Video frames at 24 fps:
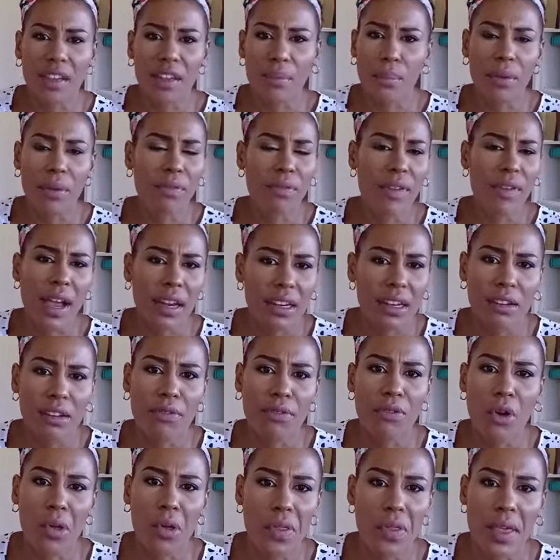provided
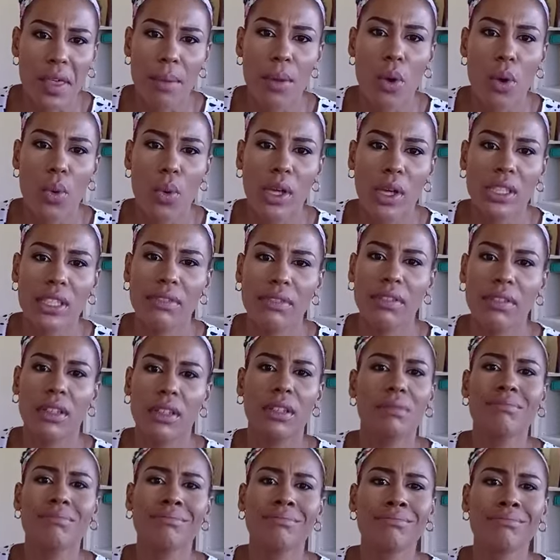for them or whatever,
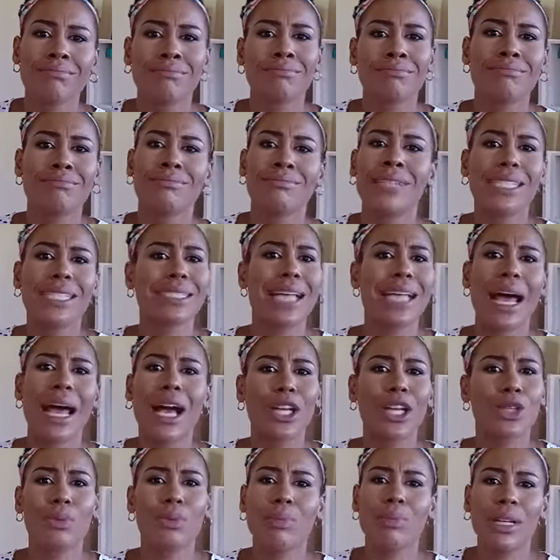this
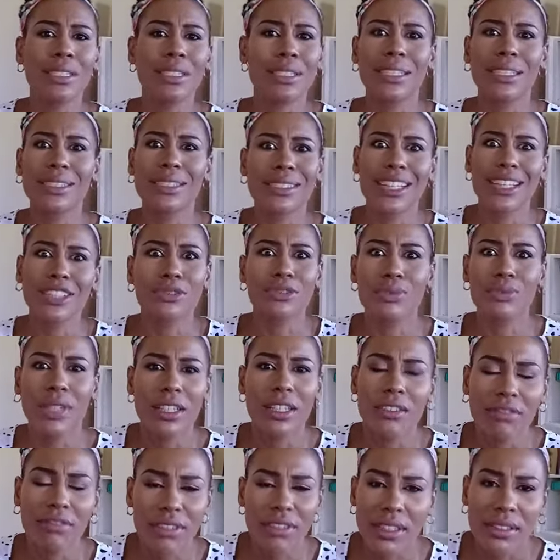argument is not
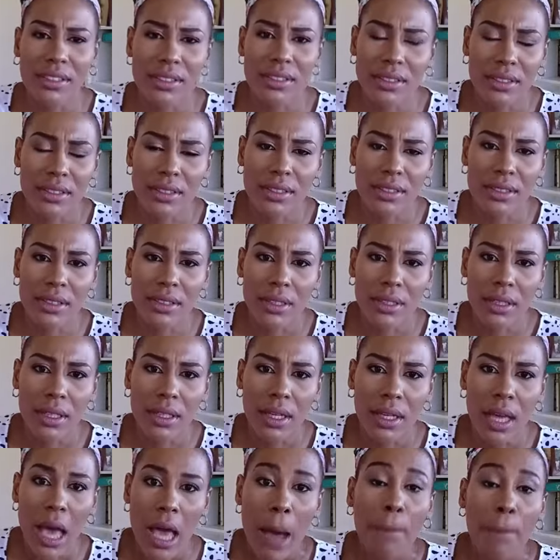relevant.
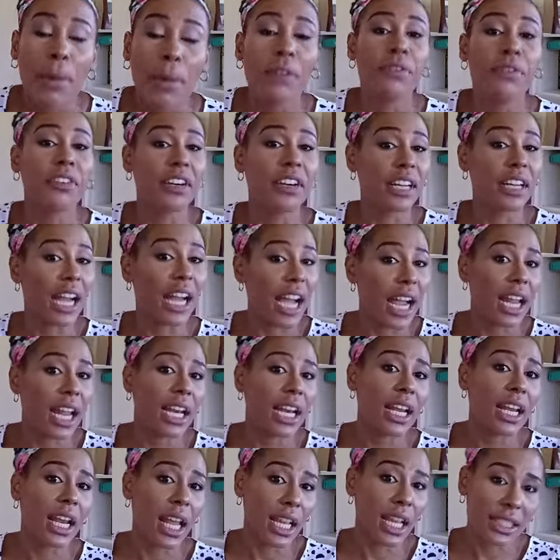But for an
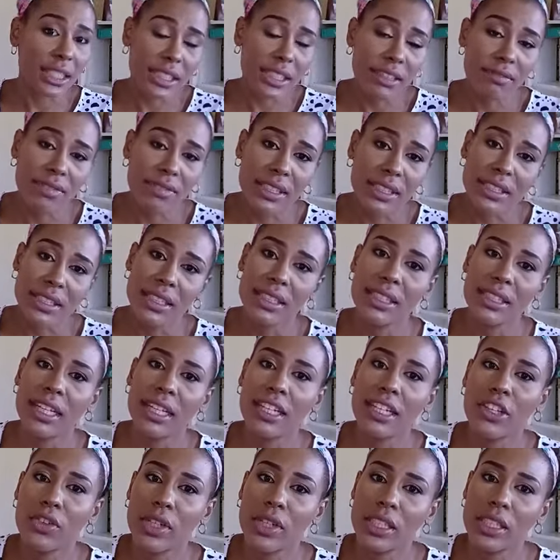island like St. Vincent and
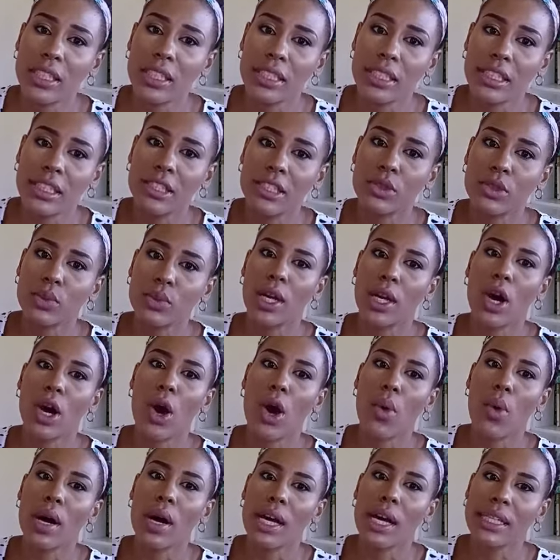the Grenadines, where
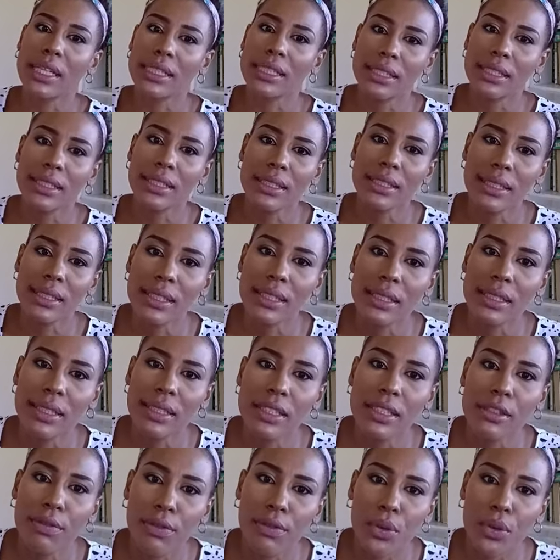our assistance
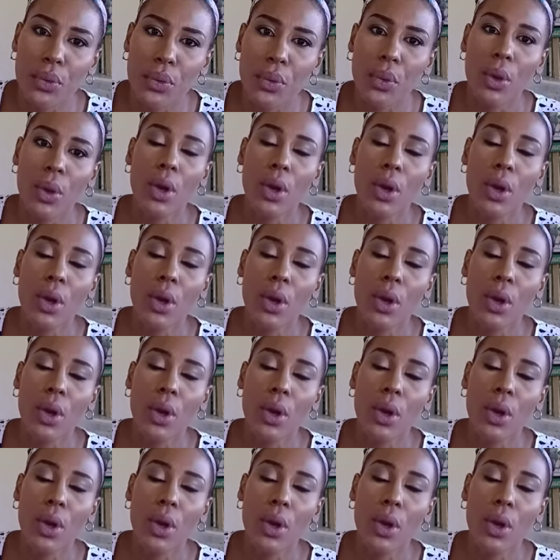is few,